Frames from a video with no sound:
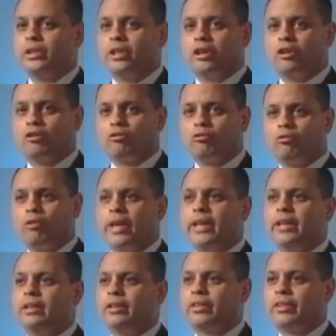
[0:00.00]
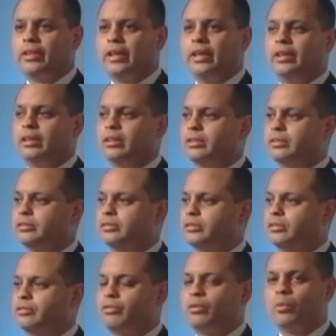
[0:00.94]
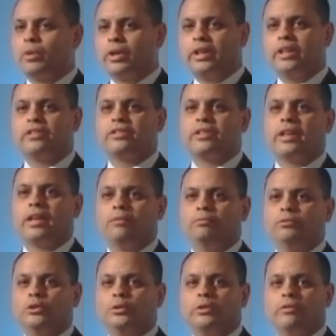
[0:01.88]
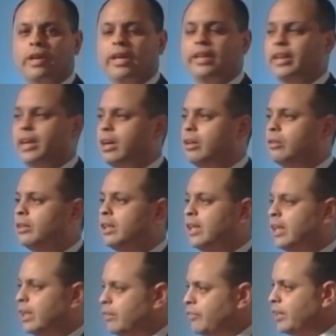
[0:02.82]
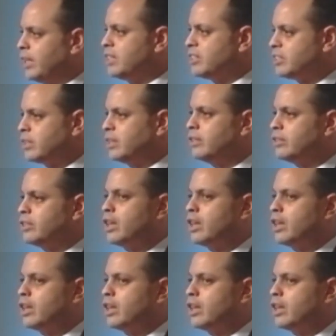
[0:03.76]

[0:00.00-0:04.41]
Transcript: a great thing for what it is that I'm doing right now? And if it is, seize the